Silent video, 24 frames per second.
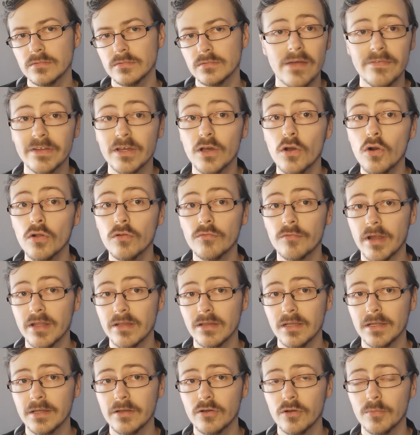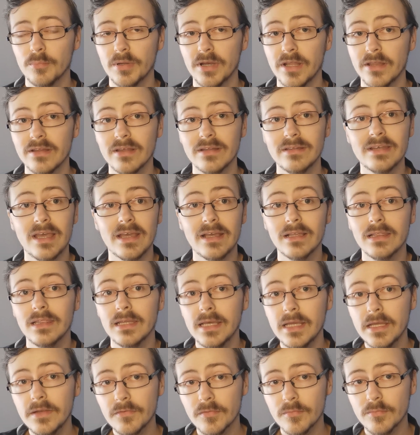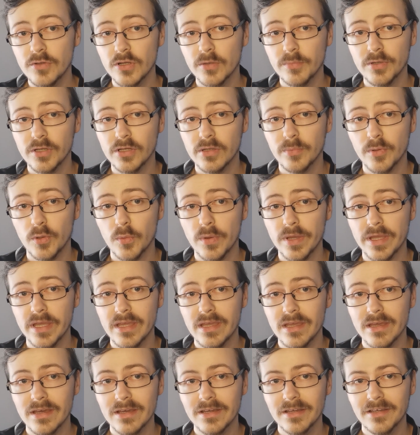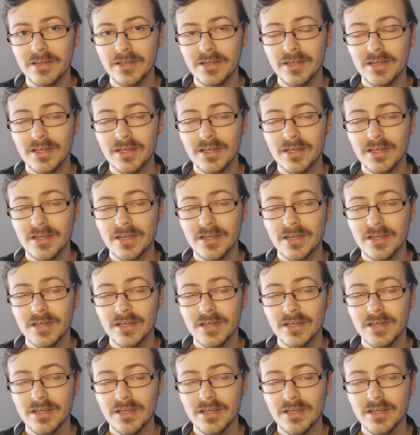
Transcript: I think all wrestling companies can take a lead from WWE here